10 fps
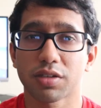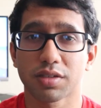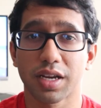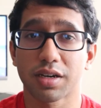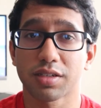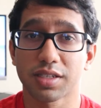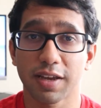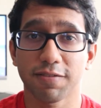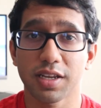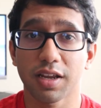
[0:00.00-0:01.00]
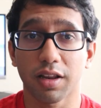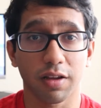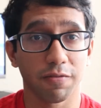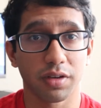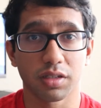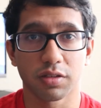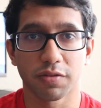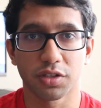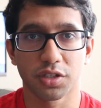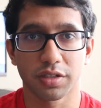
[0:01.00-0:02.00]
of standard safety and convenience
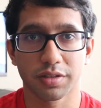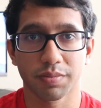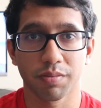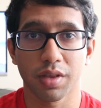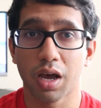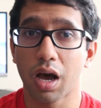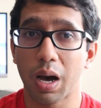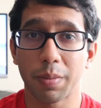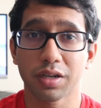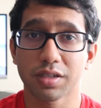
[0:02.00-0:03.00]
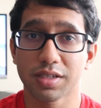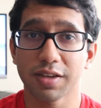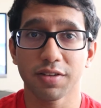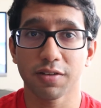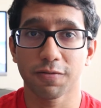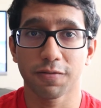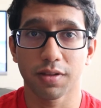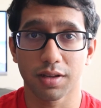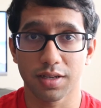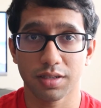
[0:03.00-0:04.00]
features. Among the safety
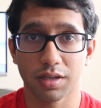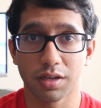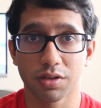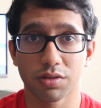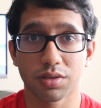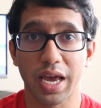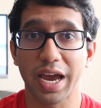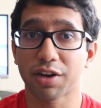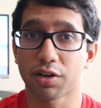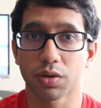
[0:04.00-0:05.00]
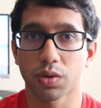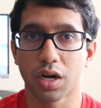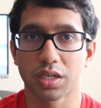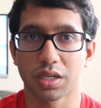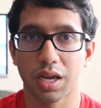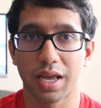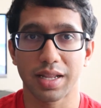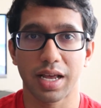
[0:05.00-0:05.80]
list includes Acura Watch, and